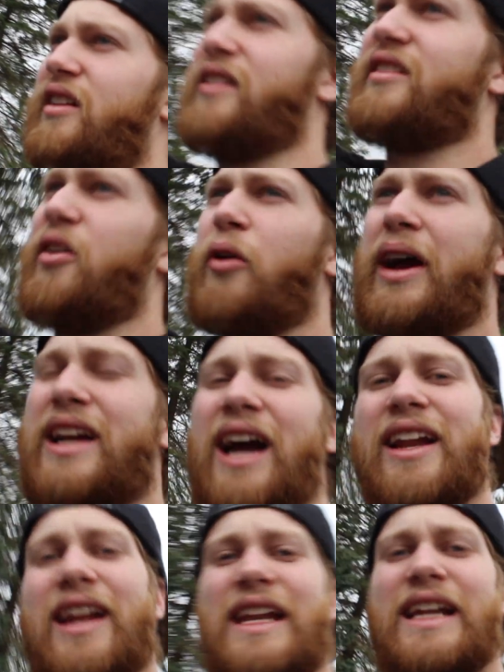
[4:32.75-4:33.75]
So I
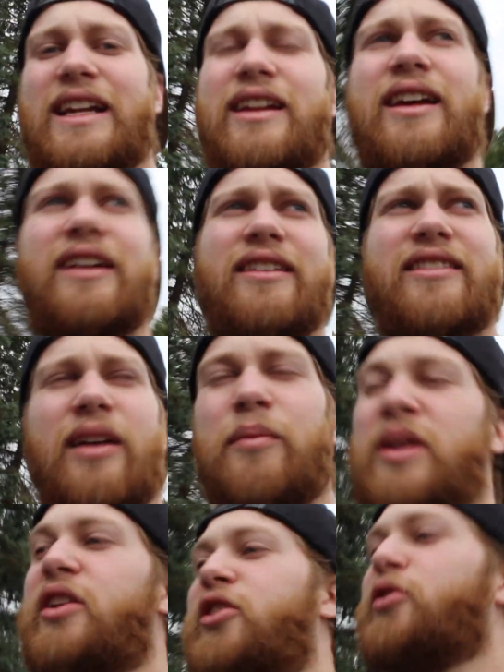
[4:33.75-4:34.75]
kind of need
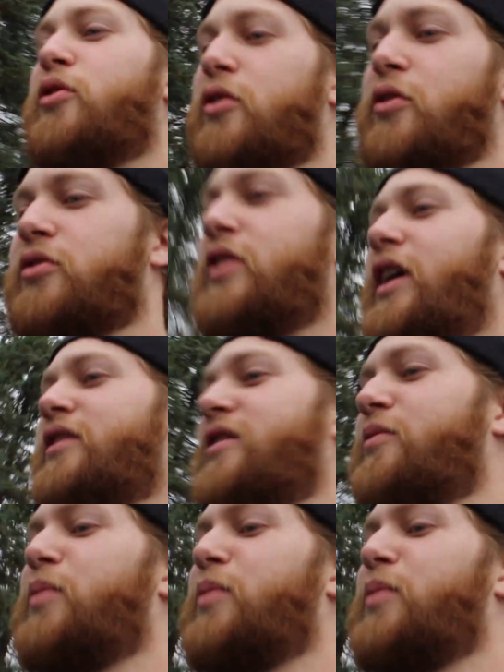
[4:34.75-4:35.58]
something to do during those classes